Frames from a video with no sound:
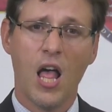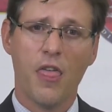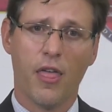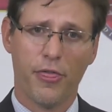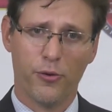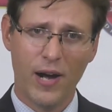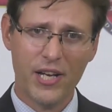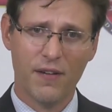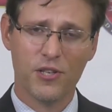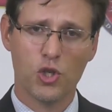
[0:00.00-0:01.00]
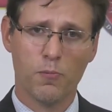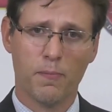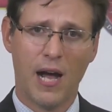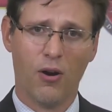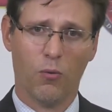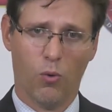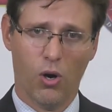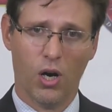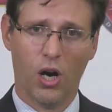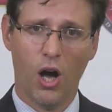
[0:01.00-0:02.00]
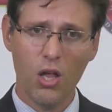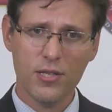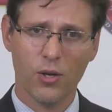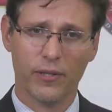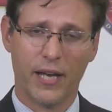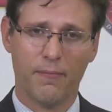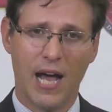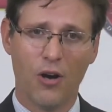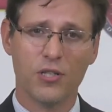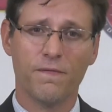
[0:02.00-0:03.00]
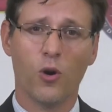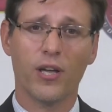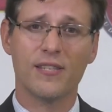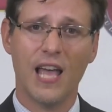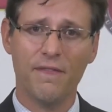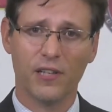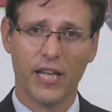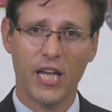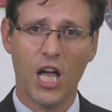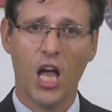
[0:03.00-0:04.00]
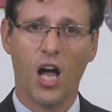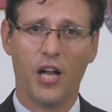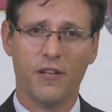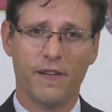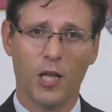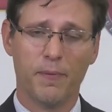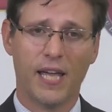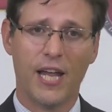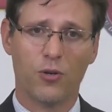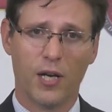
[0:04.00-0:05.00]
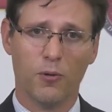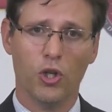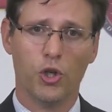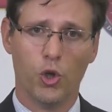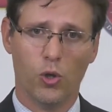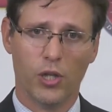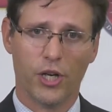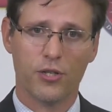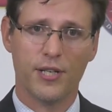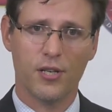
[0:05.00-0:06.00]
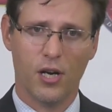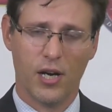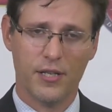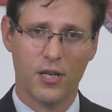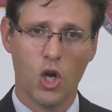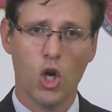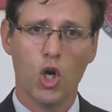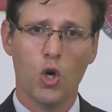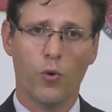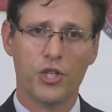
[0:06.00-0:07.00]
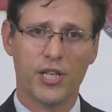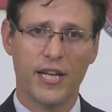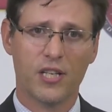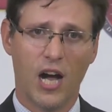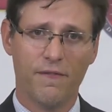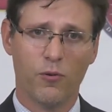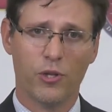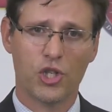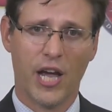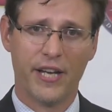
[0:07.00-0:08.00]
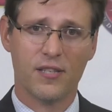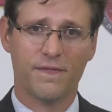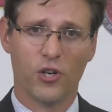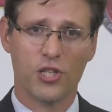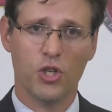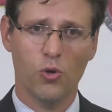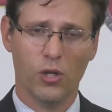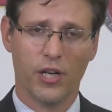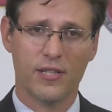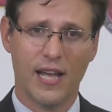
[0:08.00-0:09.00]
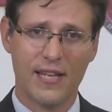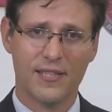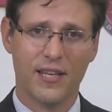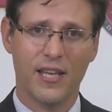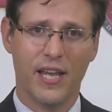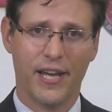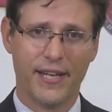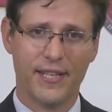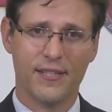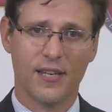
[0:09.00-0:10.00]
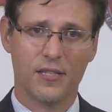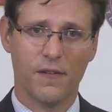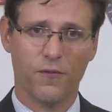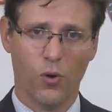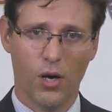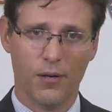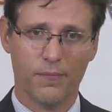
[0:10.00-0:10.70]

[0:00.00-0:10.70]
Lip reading: The threat of a superpower war also led Mao to focus heavily on developing a credible nuclear deterrent, which kicked off with China's first nuclear test in 1964.